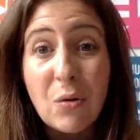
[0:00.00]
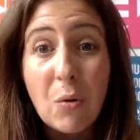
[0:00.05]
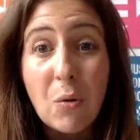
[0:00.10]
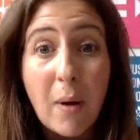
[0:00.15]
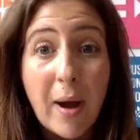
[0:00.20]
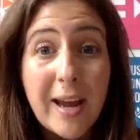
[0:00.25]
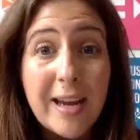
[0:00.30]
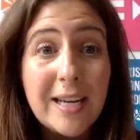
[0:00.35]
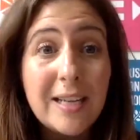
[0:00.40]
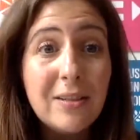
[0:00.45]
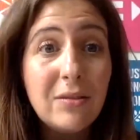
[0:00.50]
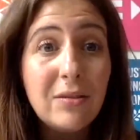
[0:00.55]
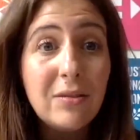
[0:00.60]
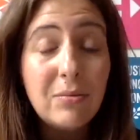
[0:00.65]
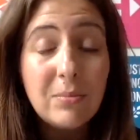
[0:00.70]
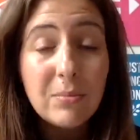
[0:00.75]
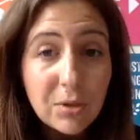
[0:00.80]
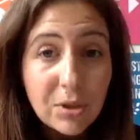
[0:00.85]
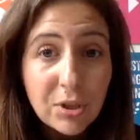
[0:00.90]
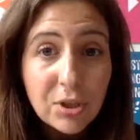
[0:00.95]
quite
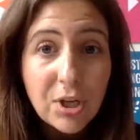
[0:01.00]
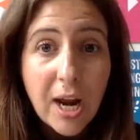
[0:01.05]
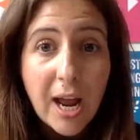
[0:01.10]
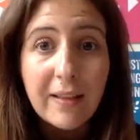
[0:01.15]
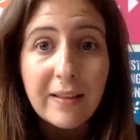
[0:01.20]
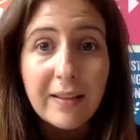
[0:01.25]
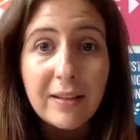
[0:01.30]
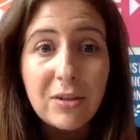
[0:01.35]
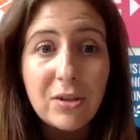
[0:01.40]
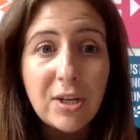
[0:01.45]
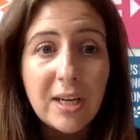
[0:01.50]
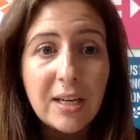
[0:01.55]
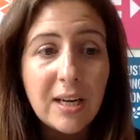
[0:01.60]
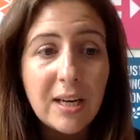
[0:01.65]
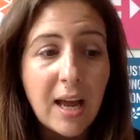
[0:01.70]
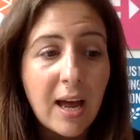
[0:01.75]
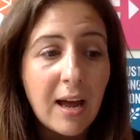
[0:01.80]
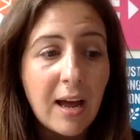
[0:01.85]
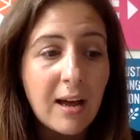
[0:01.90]
challenging,